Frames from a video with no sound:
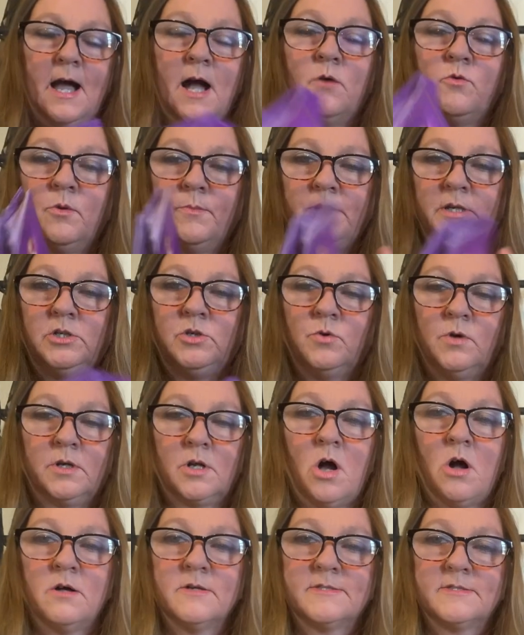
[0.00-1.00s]
I will be doing
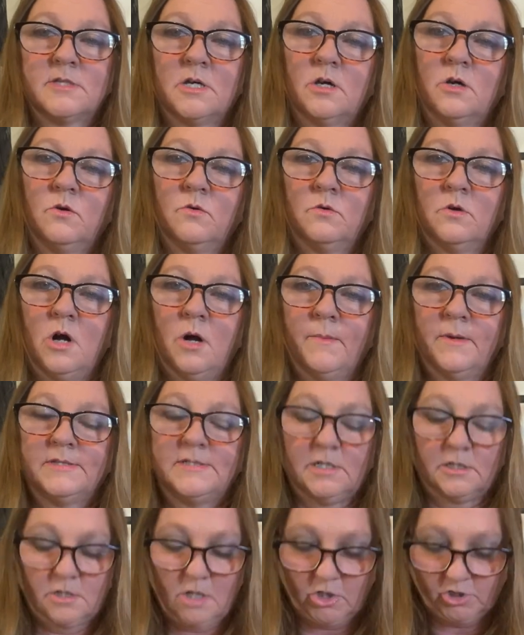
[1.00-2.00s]
also on my
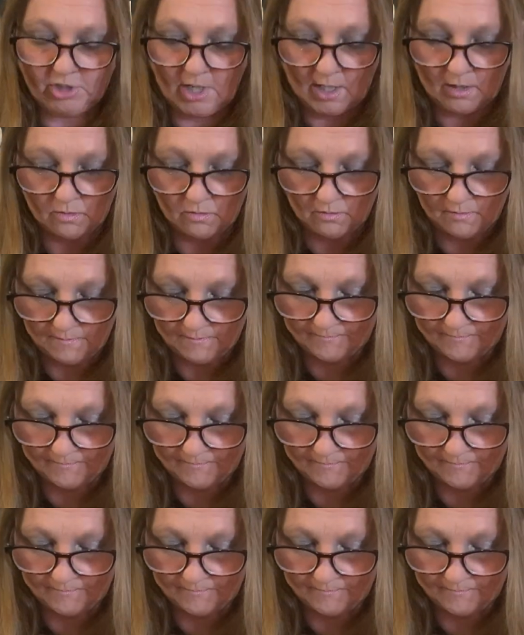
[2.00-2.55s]
TikTok channel.